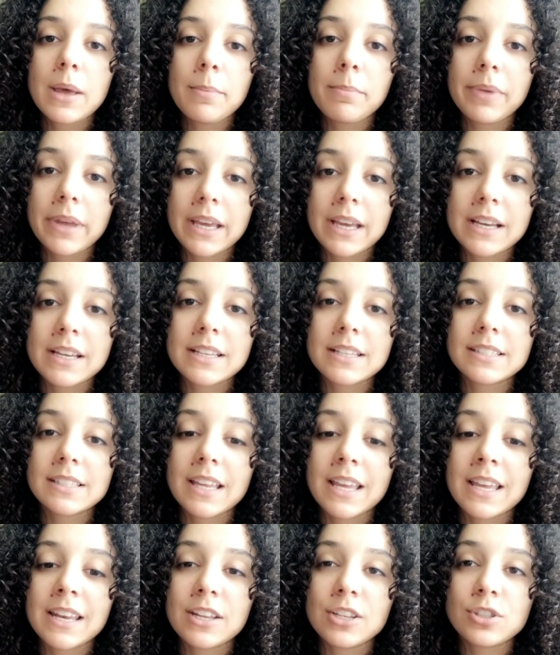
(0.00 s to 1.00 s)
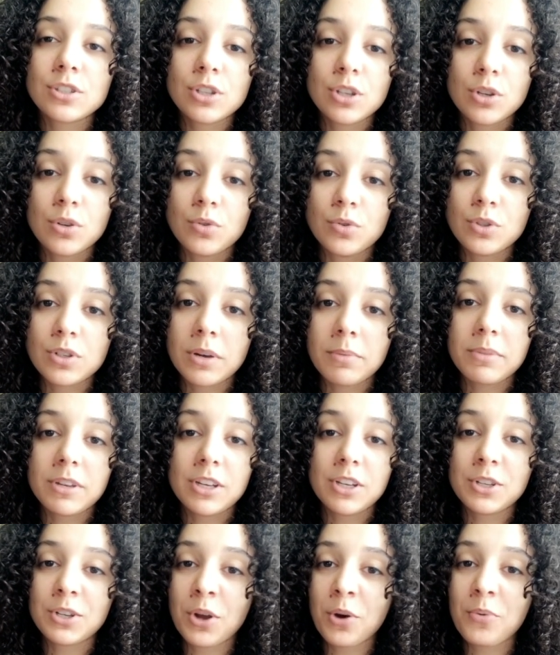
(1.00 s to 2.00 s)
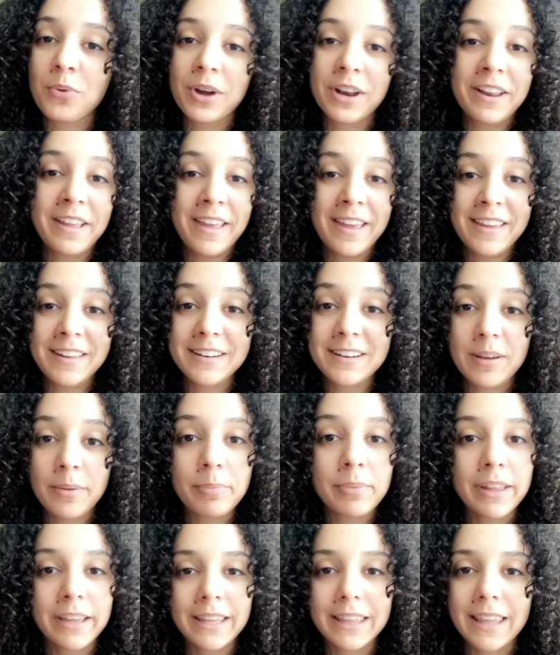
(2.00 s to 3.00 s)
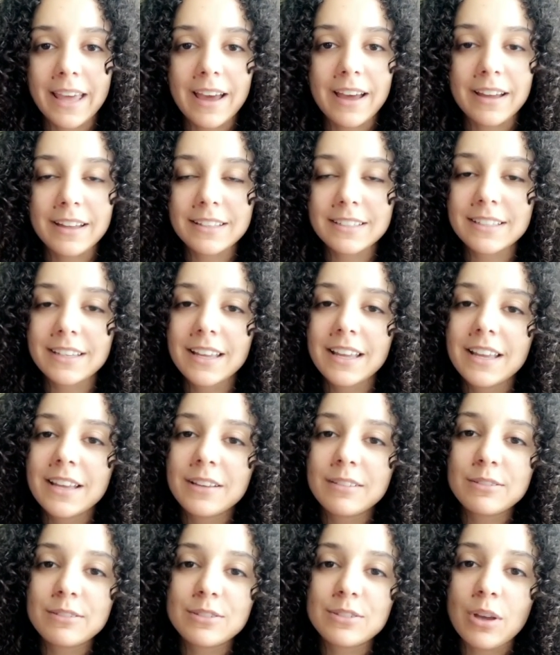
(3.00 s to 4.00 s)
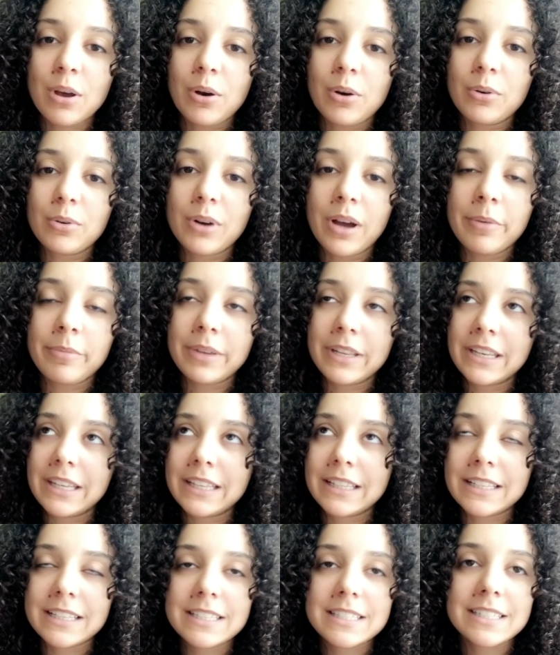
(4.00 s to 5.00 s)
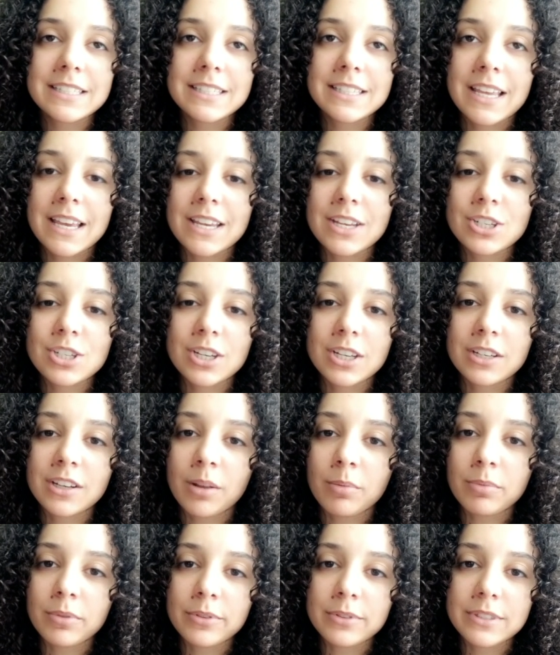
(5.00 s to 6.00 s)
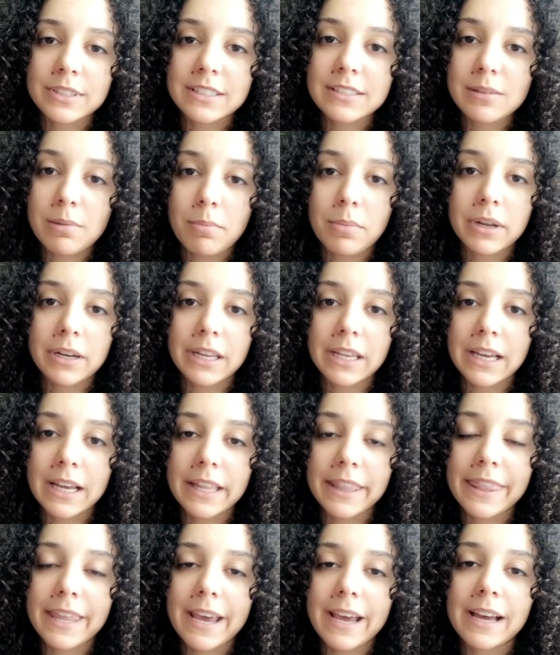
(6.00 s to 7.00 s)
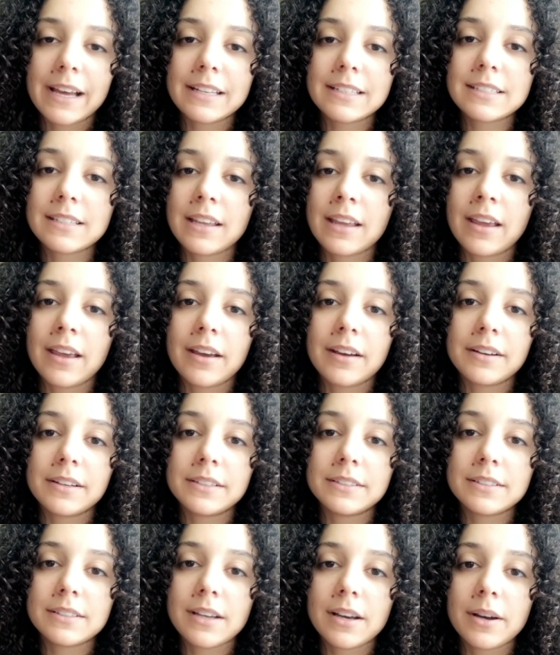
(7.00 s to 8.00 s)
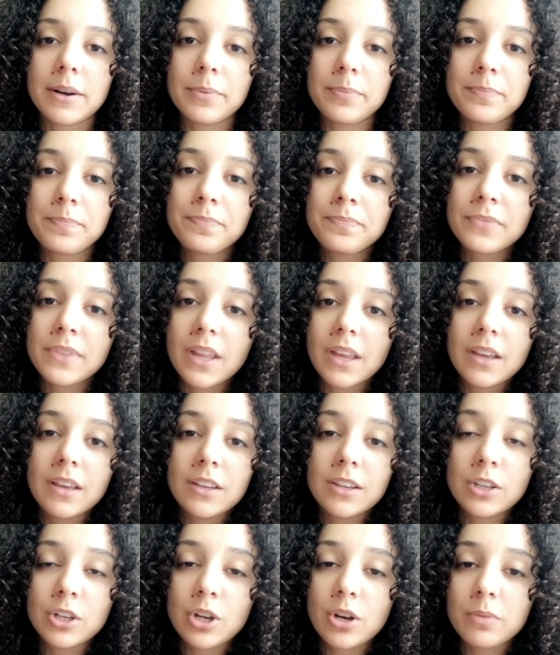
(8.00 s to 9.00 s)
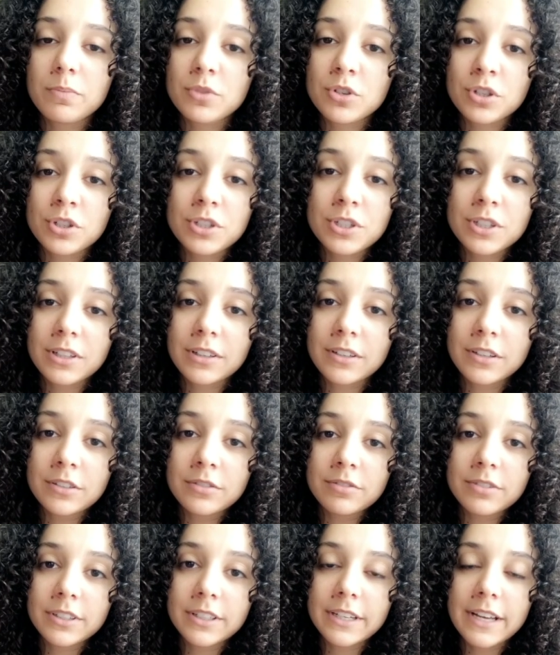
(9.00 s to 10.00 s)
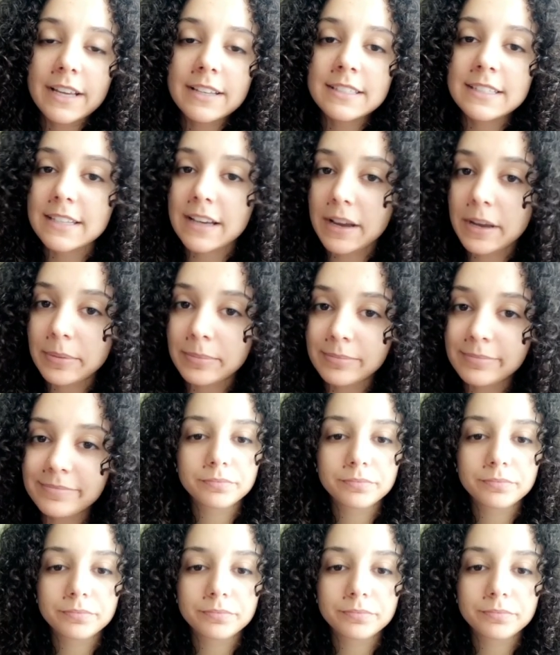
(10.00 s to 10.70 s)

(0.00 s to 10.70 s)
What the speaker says: because it is huge. I mean, you don't want to end up like that. So, I mean, needless to say, she ended up losing some money on that, and, I'm sure she learned for the next time.